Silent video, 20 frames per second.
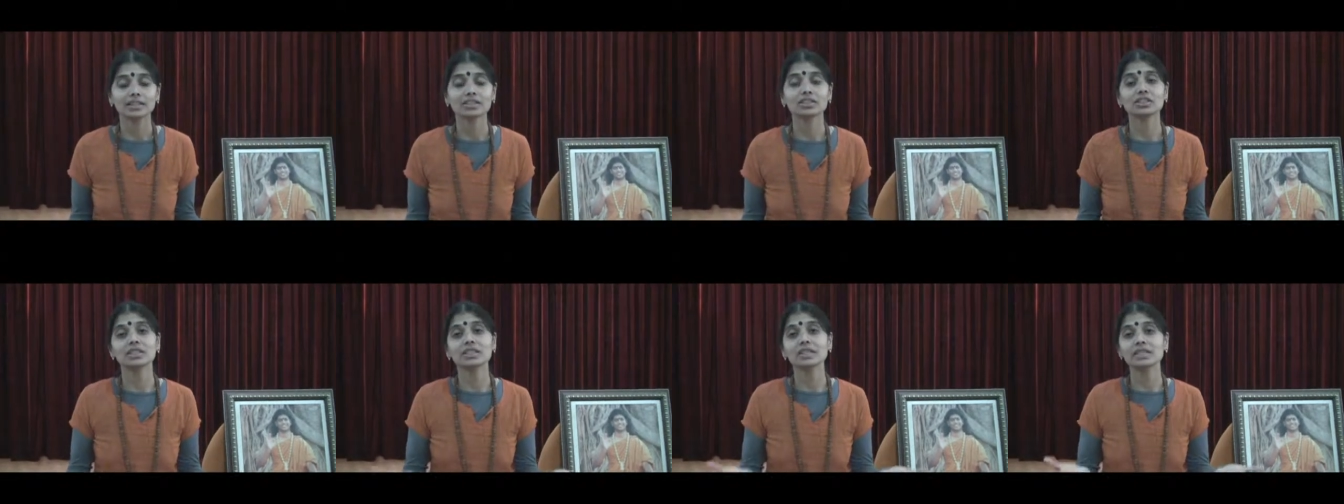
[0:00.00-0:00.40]

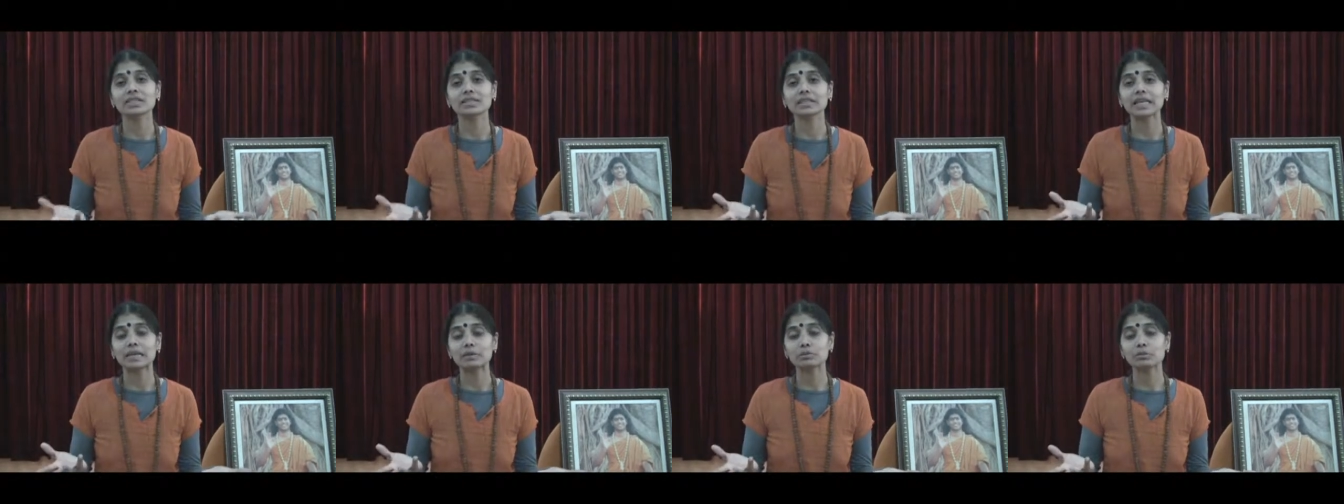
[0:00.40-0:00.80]
She
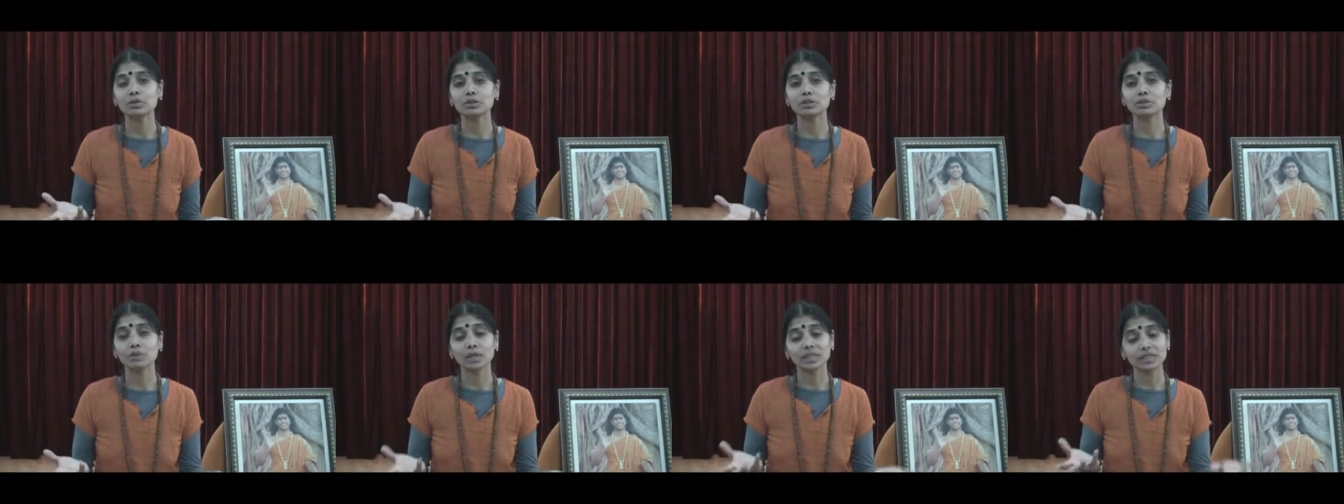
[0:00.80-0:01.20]
is
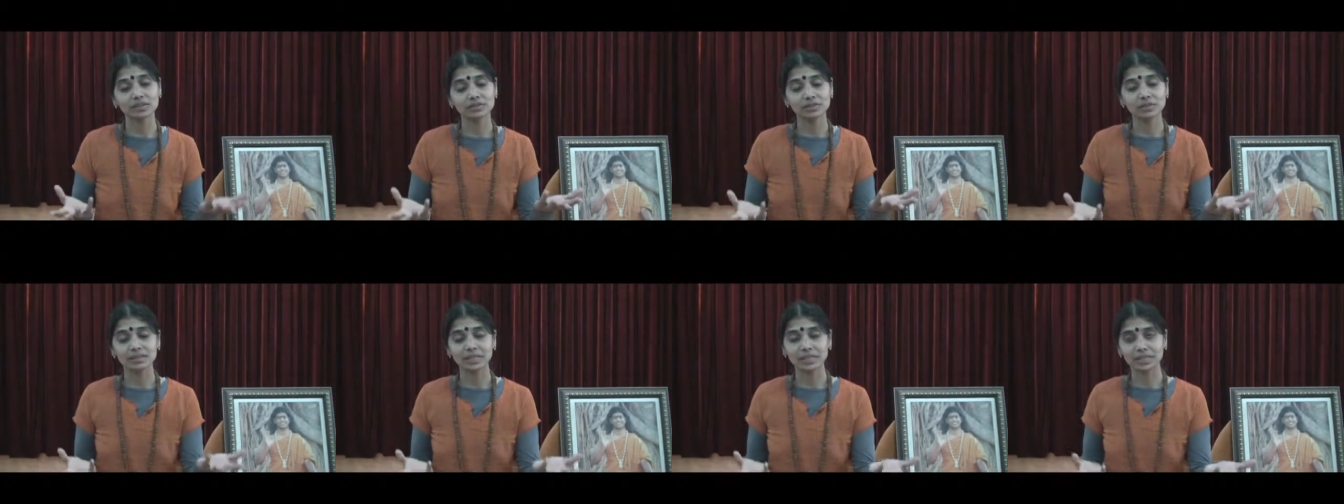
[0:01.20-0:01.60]
able to,
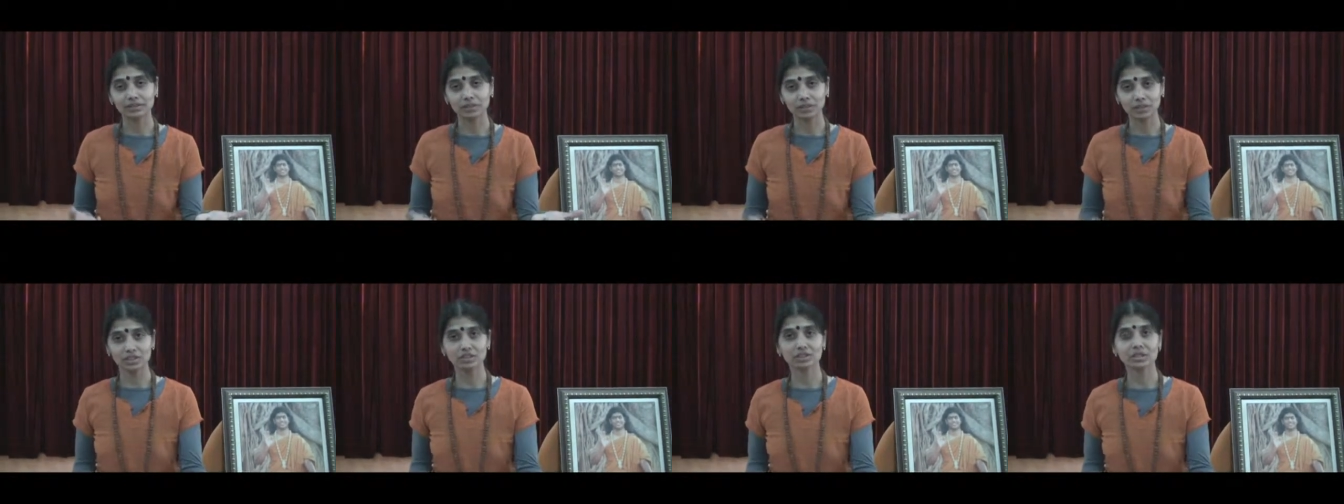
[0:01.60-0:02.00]
whatever they are
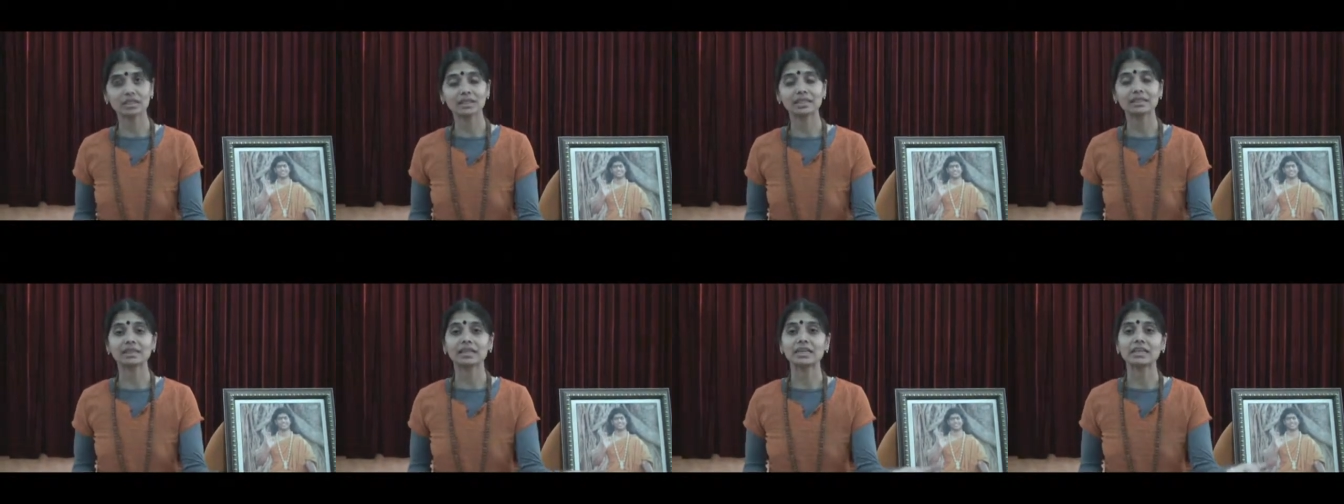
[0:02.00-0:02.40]

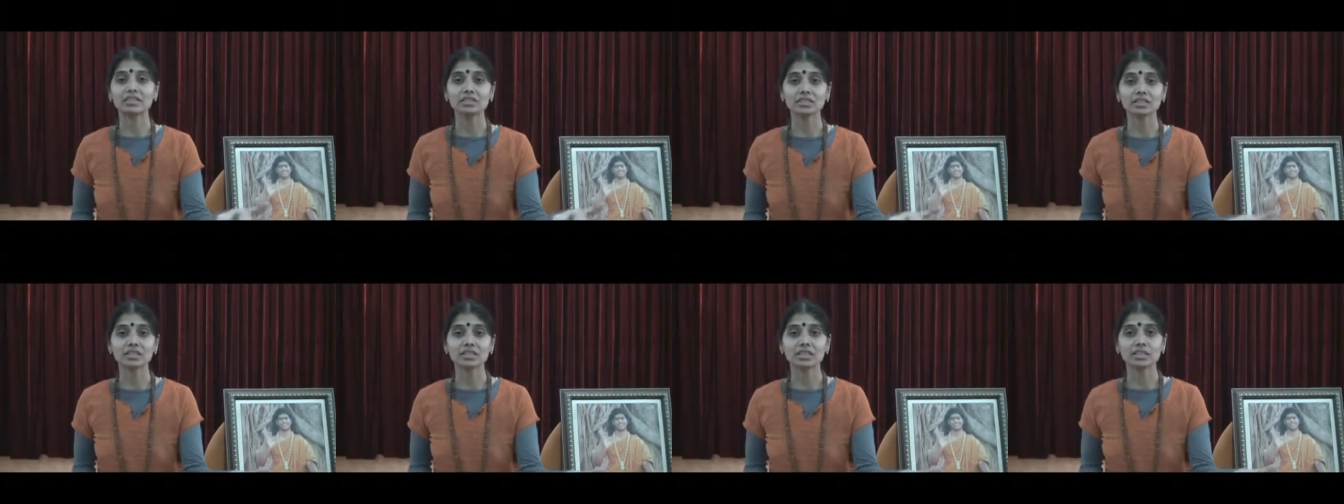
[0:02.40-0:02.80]
teaching in the
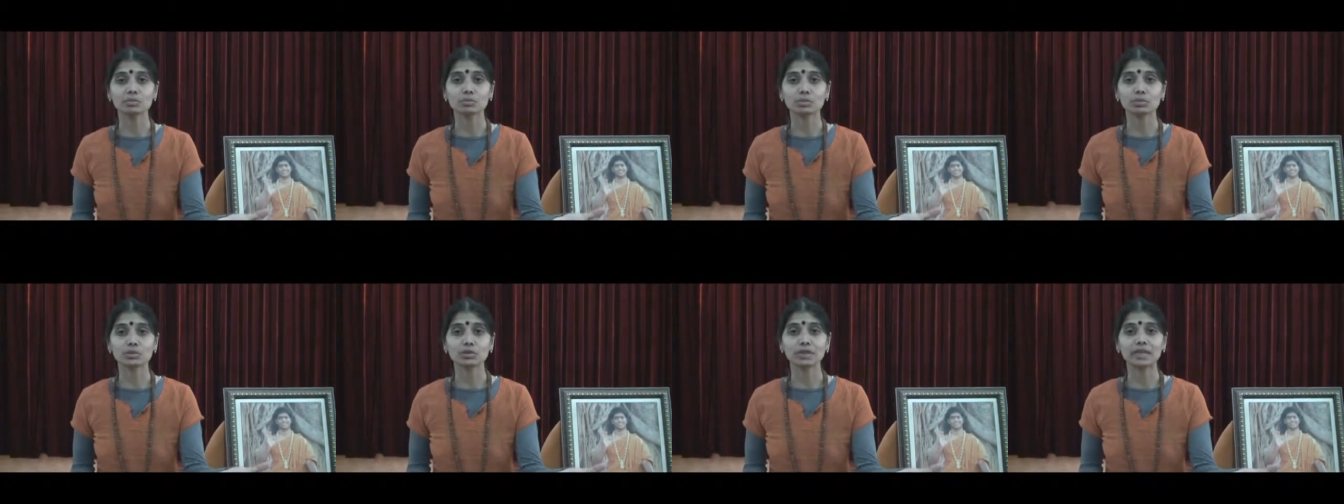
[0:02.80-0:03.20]

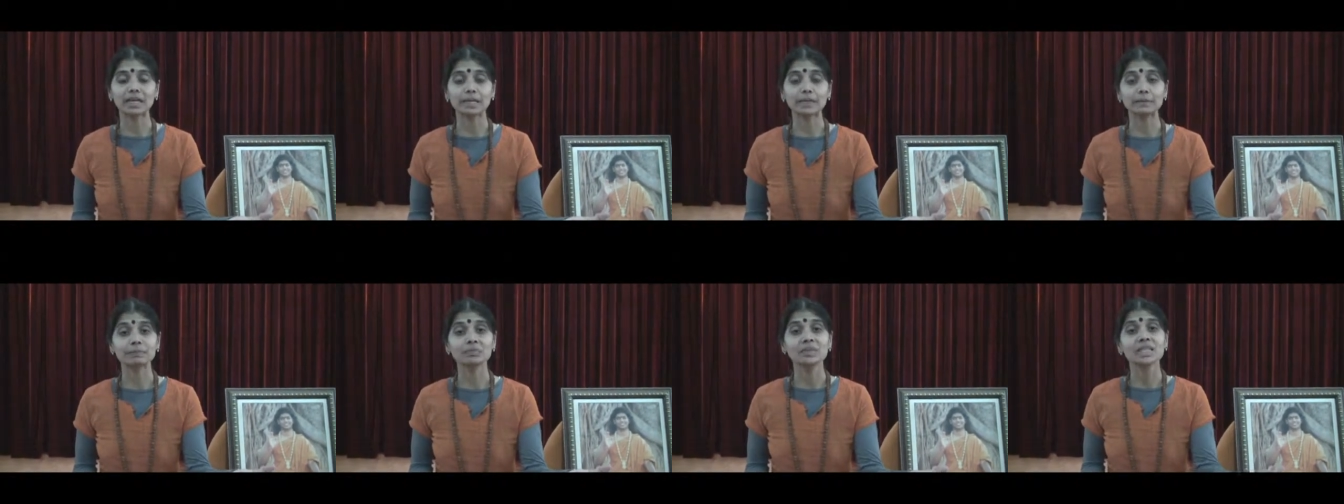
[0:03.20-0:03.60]
eN-Genius
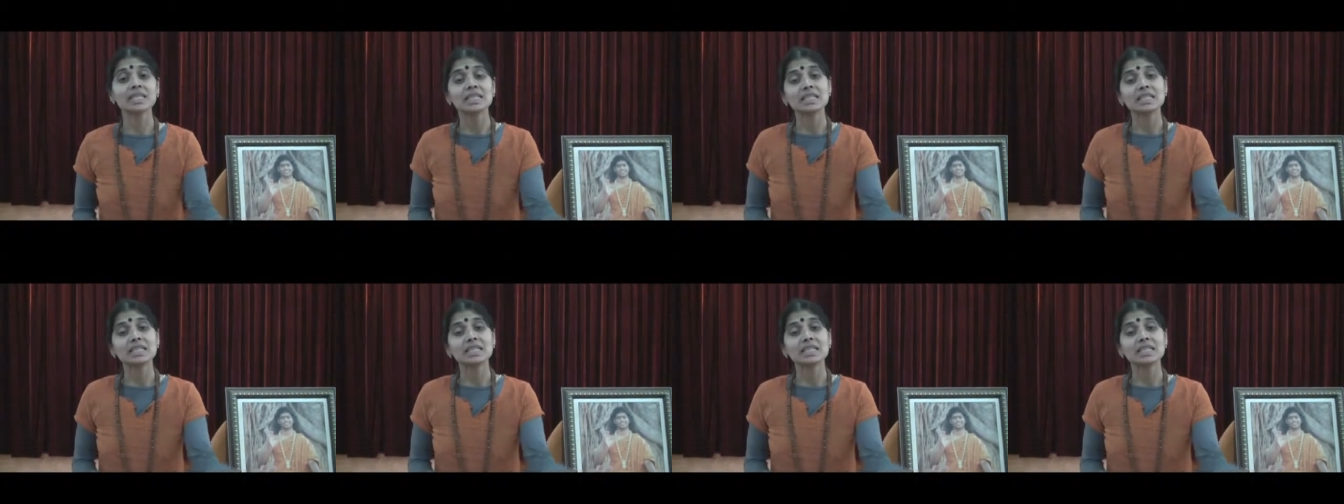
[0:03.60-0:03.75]
program,